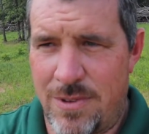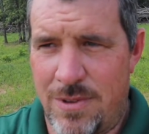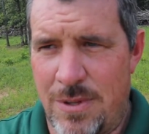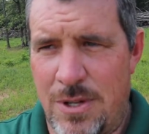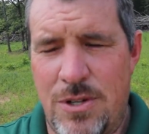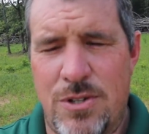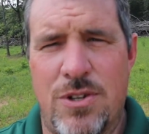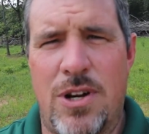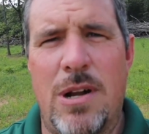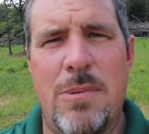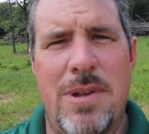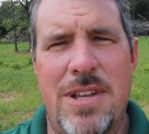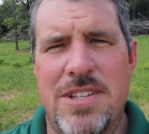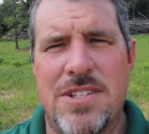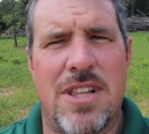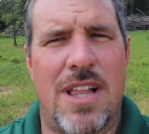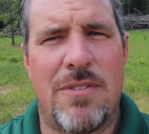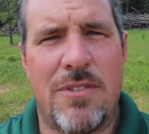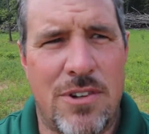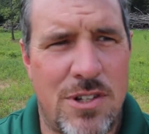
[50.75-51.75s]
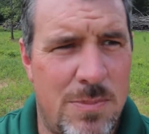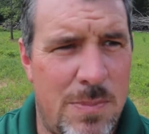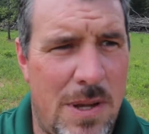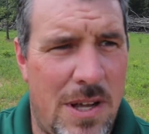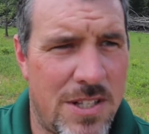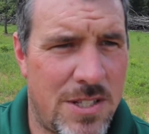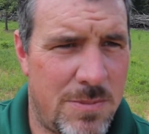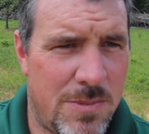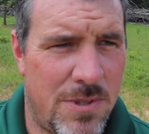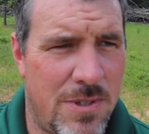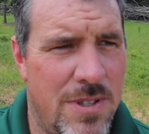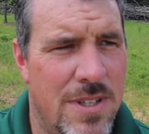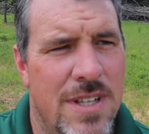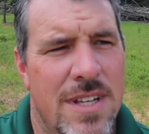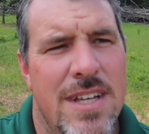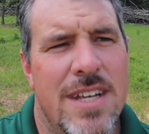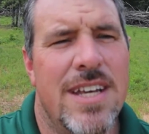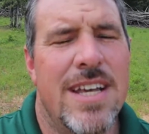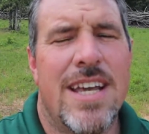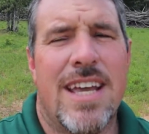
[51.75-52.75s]
you try to be as clever as possible.
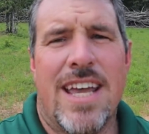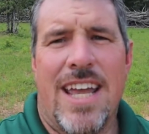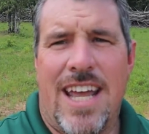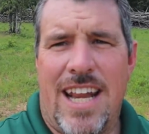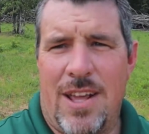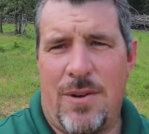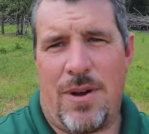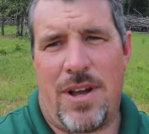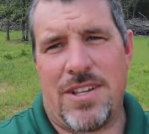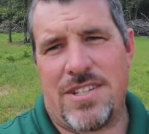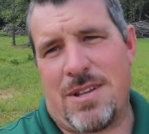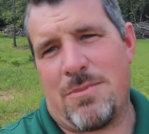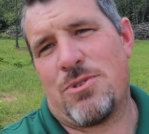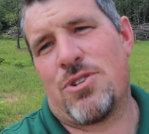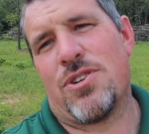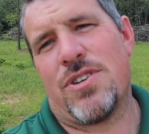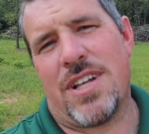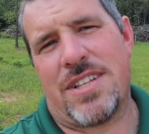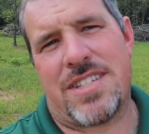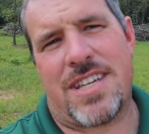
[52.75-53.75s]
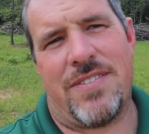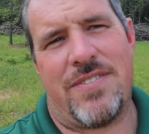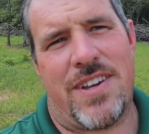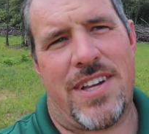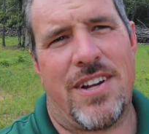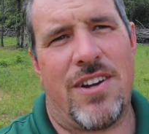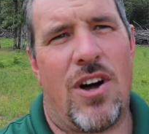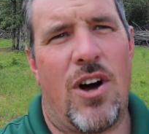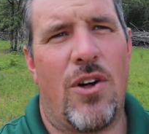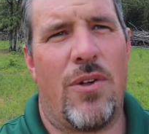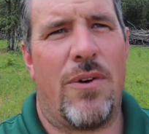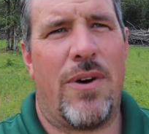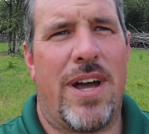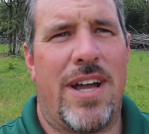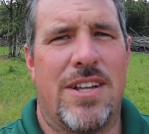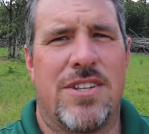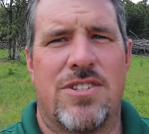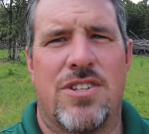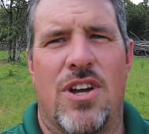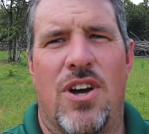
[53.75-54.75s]
Anyways, I'm sure that's giving it all
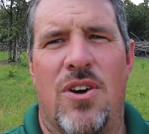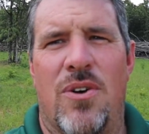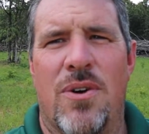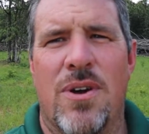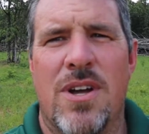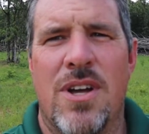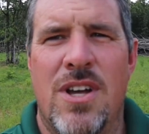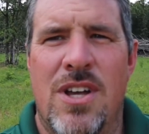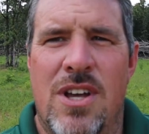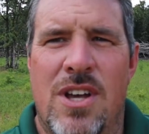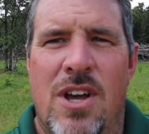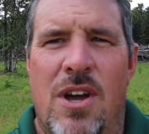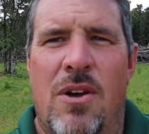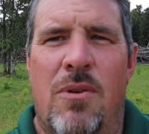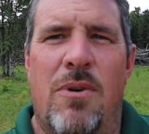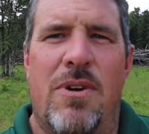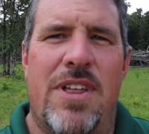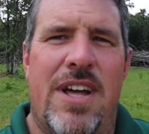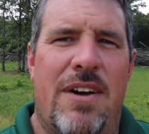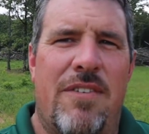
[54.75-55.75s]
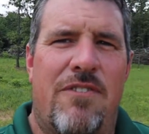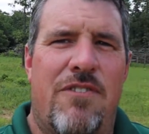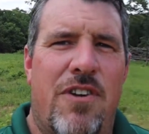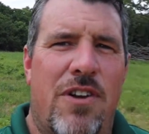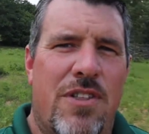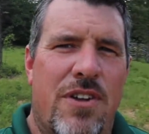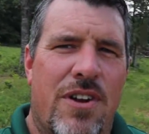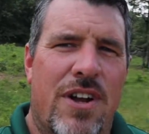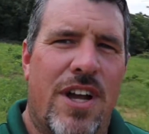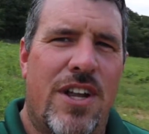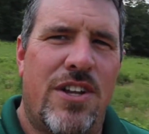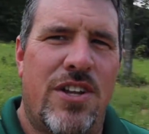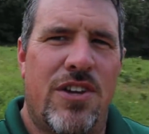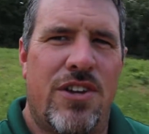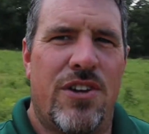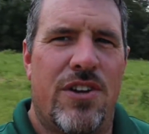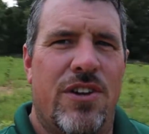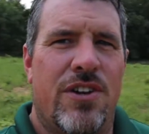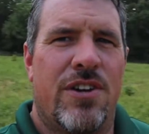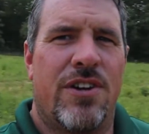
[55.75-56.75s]
away. So without further
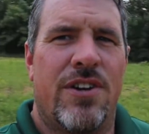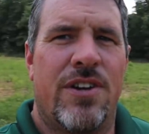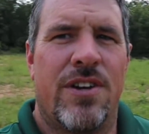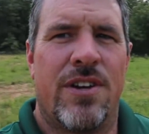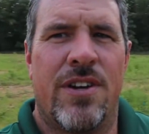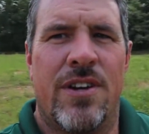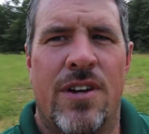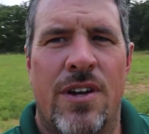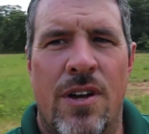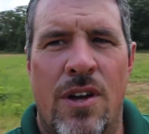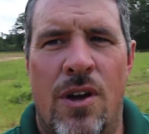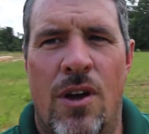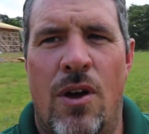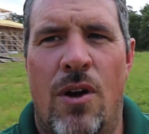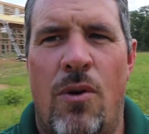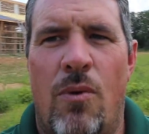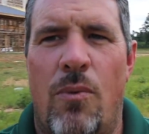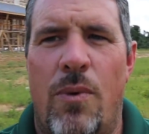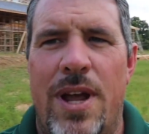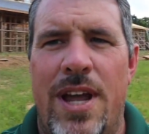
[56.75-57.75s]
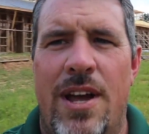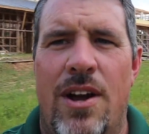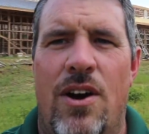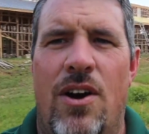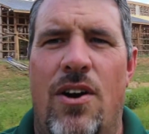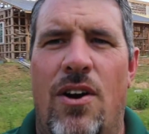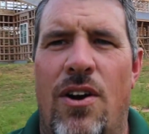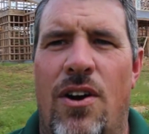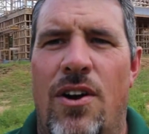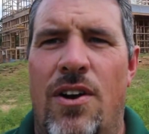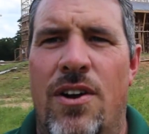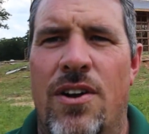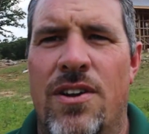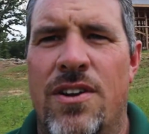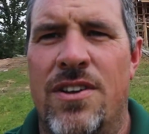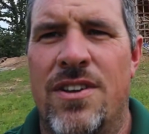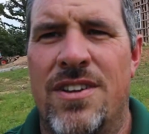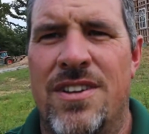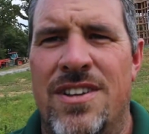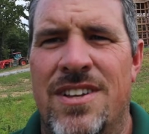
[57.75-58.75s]
ado, we are
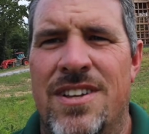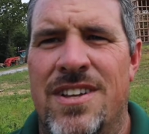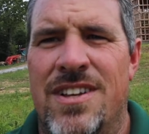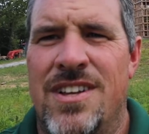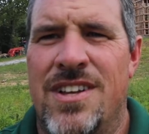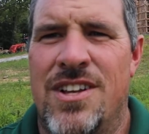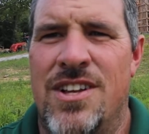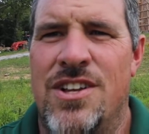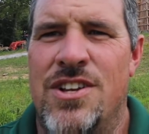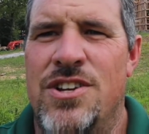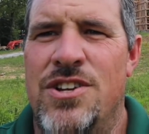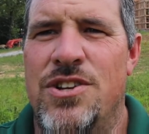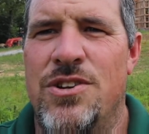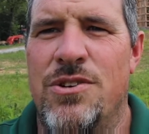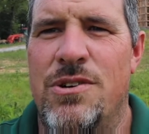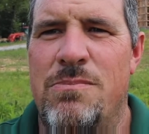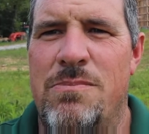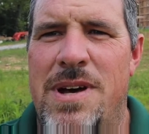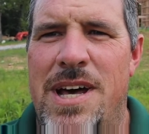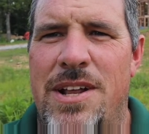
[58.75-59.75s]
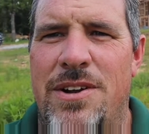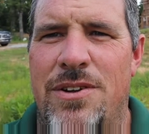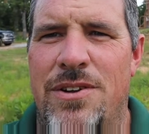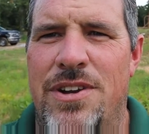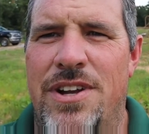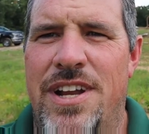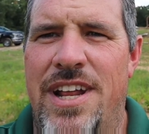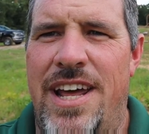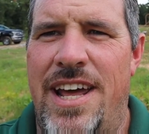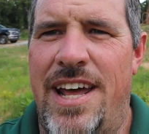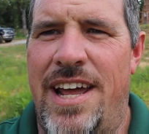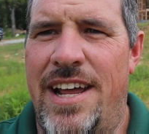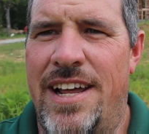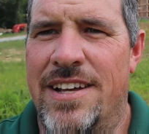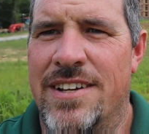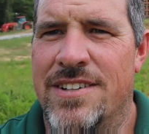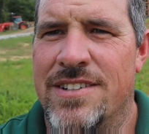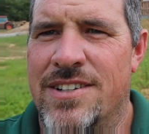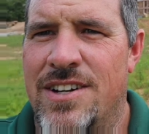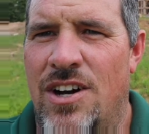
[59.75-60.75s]
doing metal
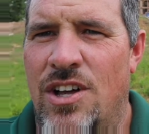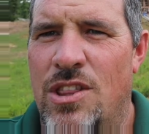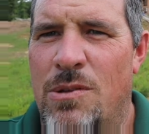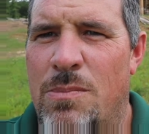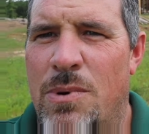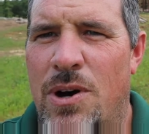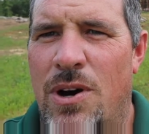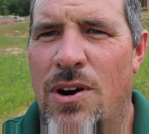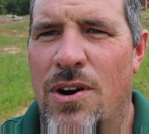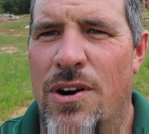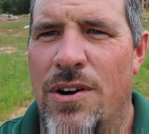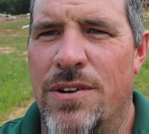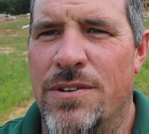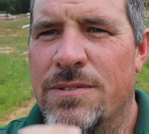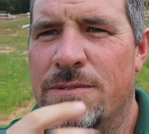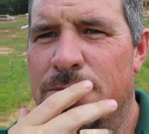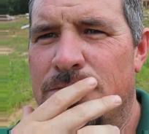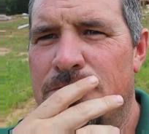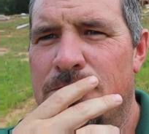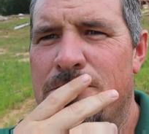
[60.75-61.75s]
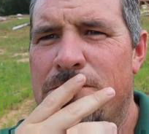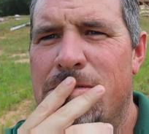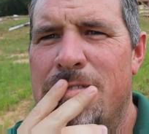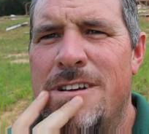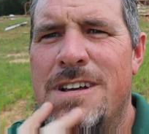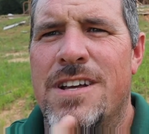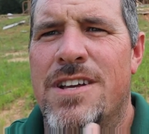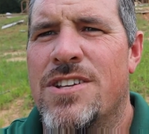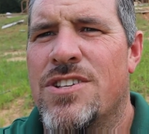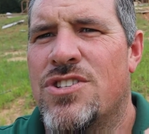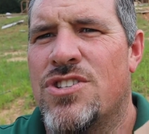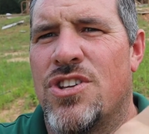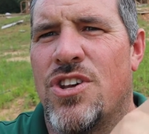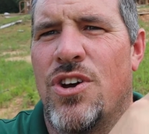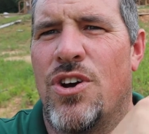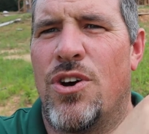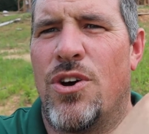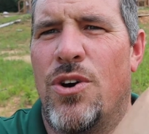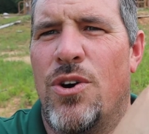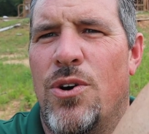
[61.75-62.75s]
today on the barn.
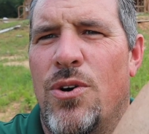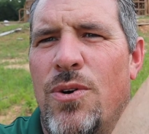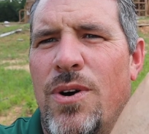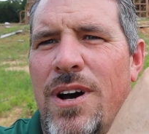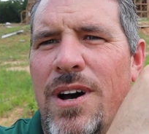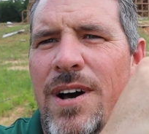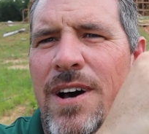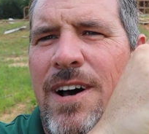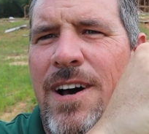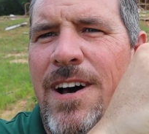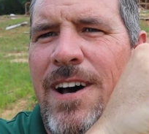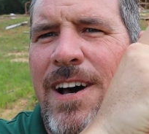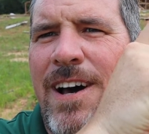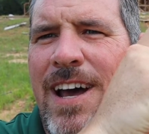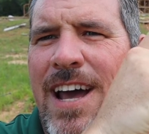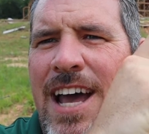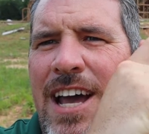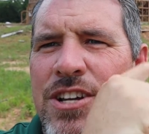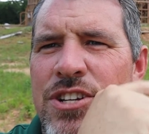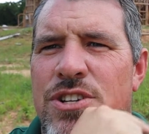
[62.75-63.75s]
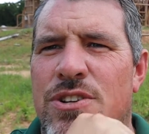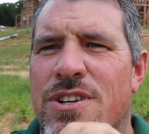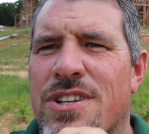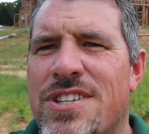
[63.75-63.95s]
So uh, as you